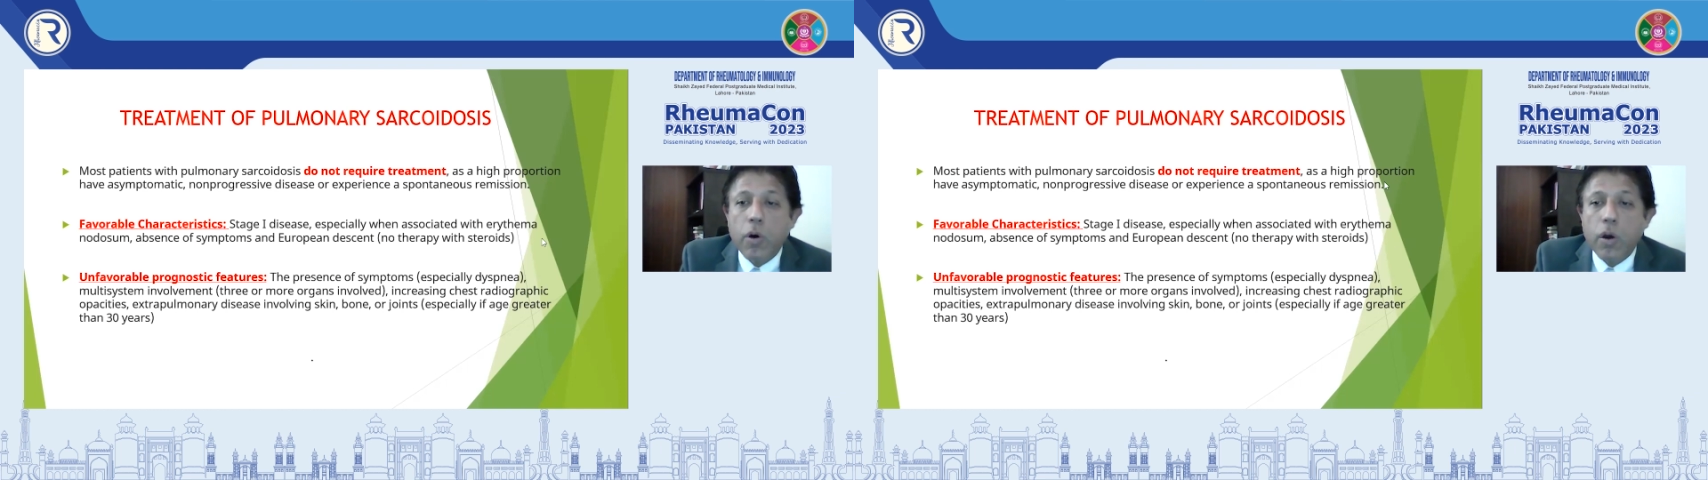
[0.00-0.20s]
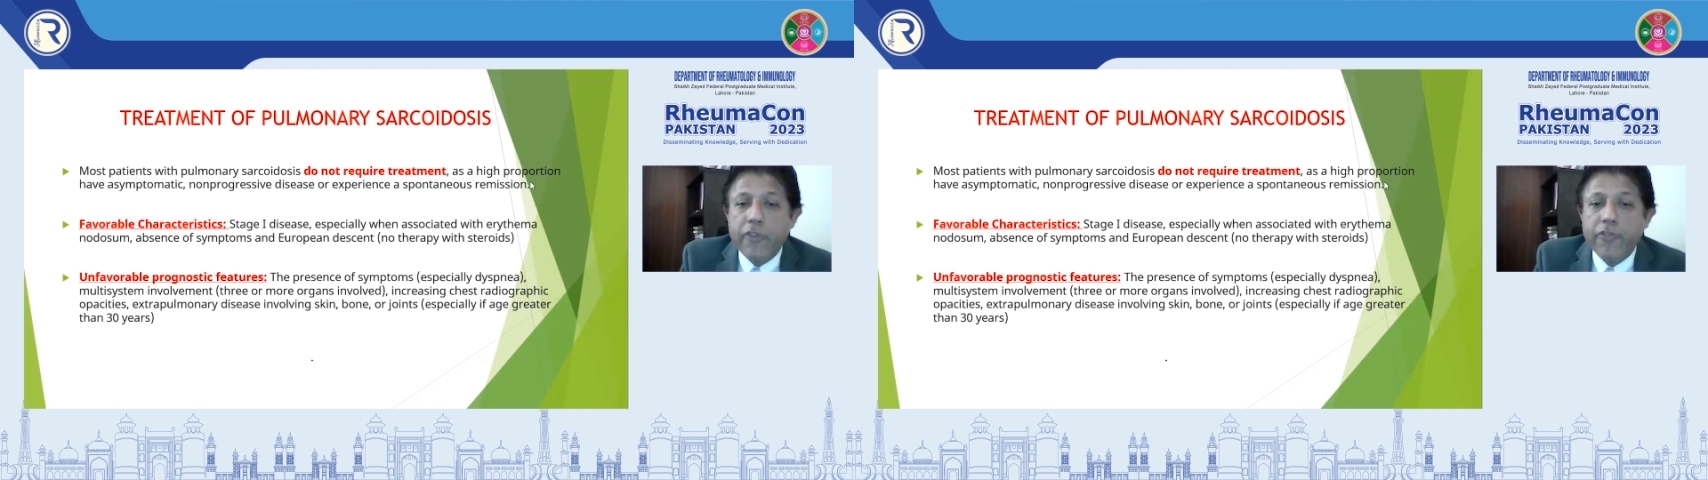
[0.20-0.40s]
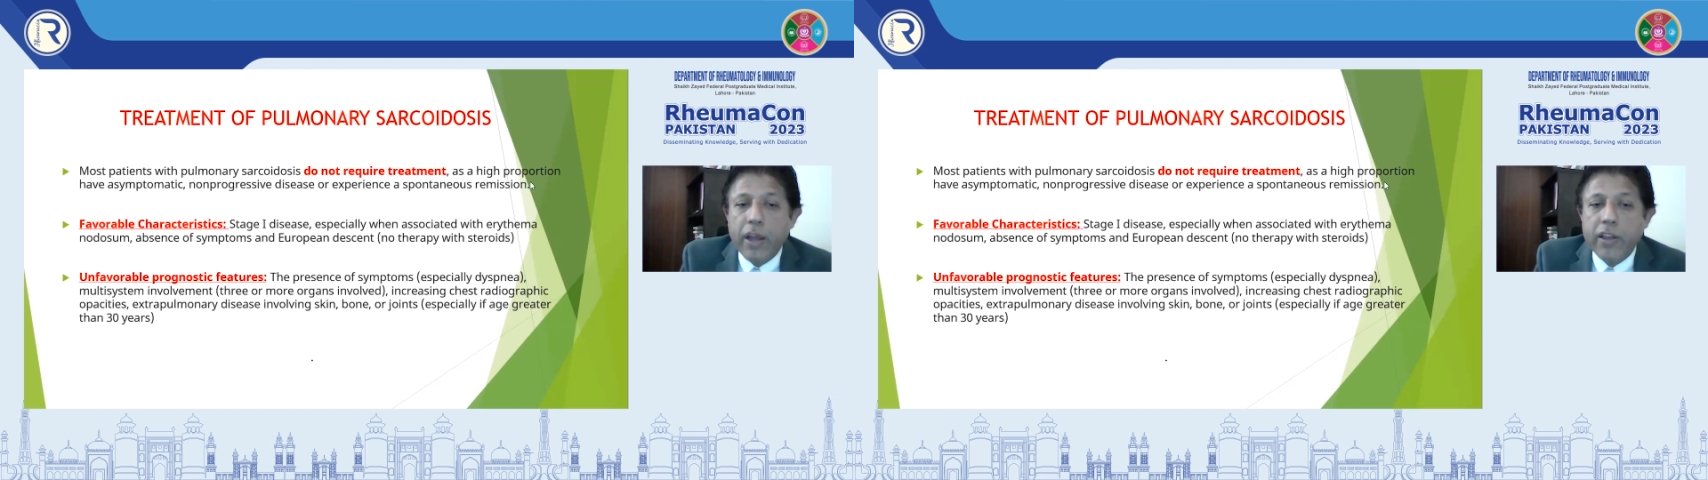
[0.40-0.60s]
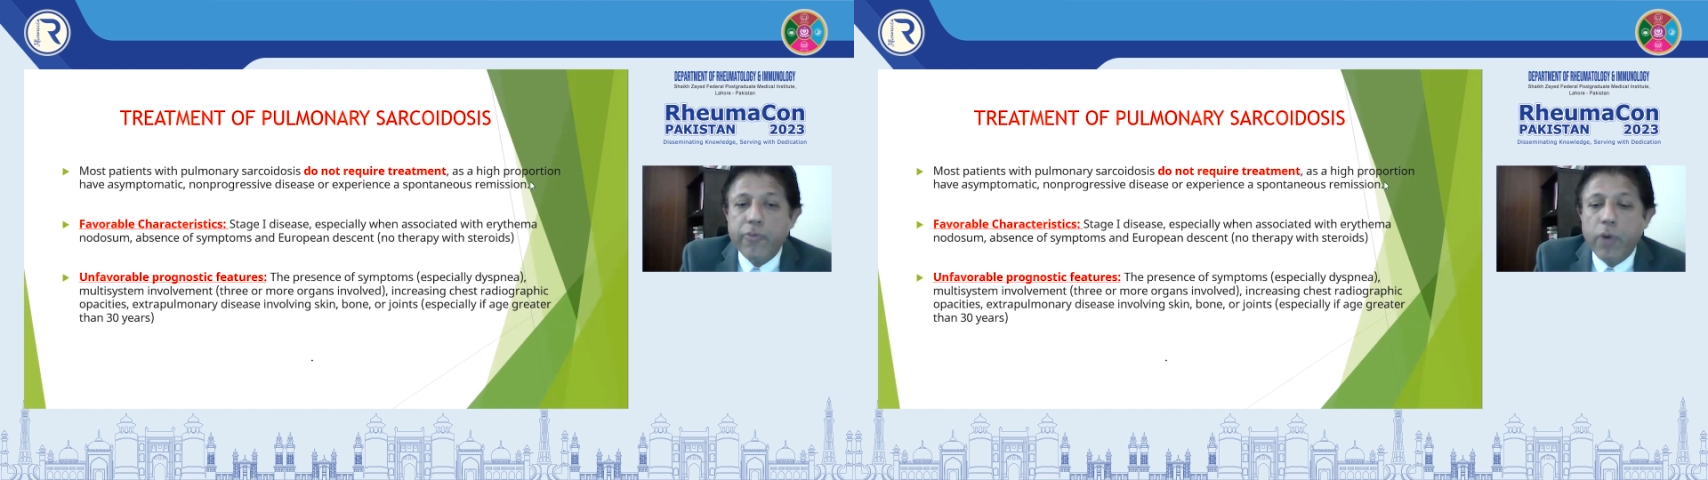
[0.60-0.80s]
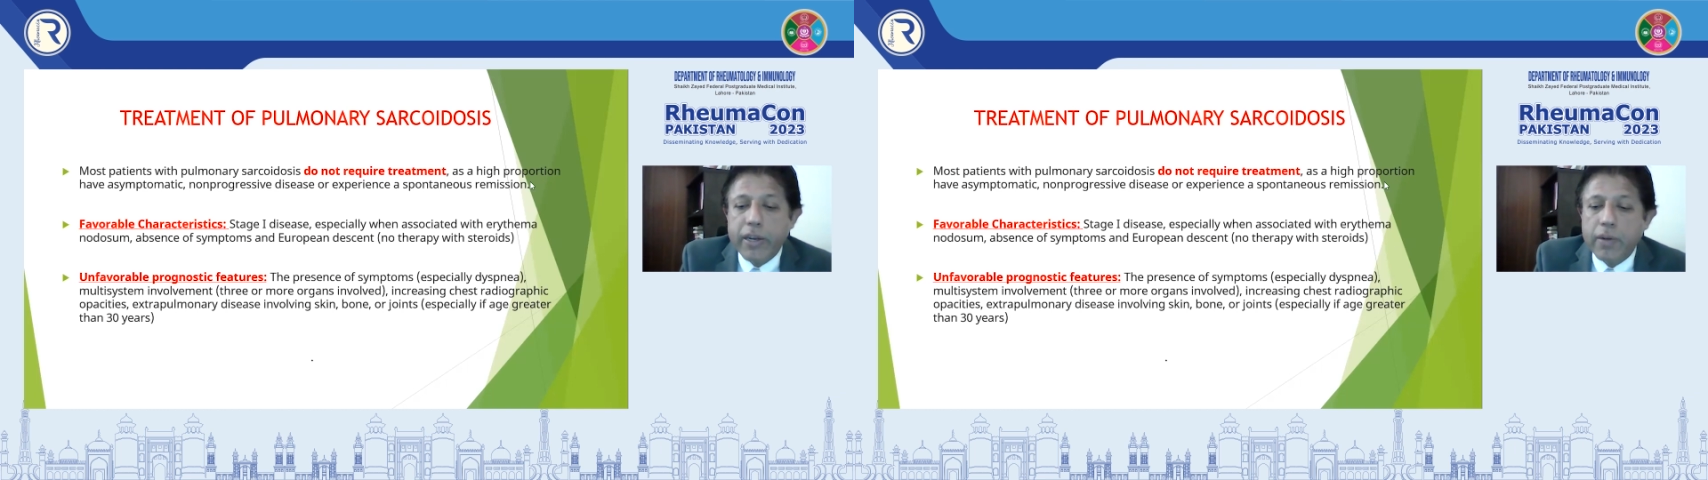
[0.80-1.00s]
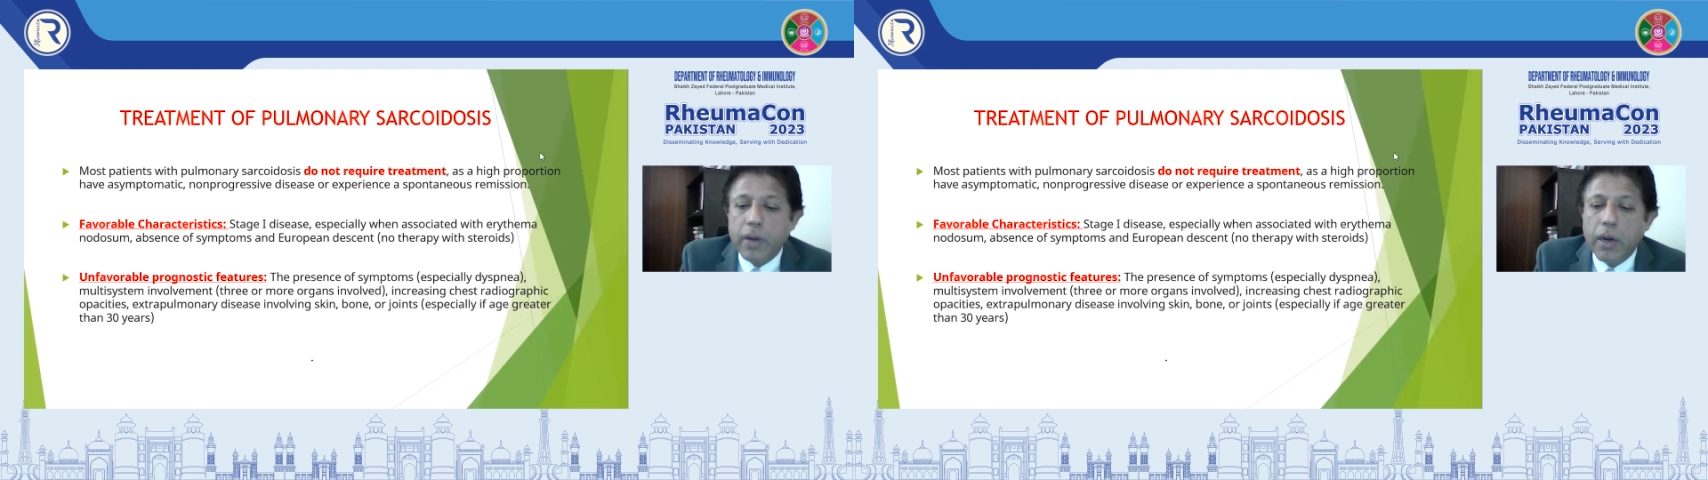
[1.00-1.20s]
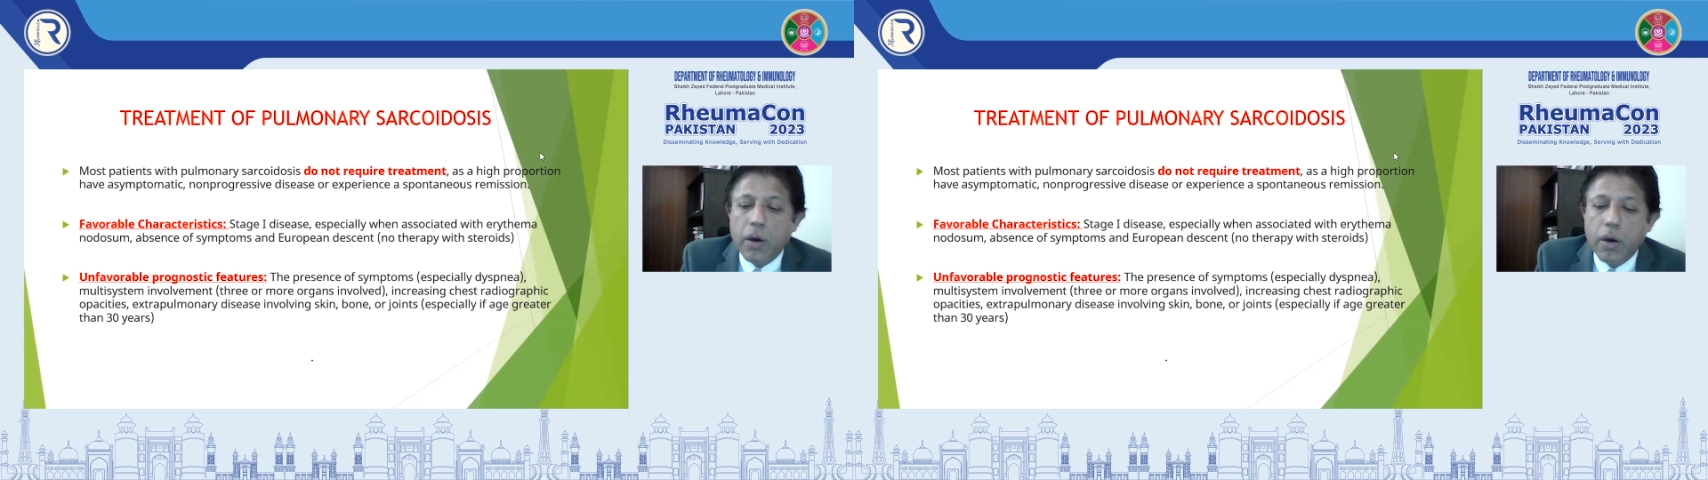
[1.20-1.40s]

or if any vital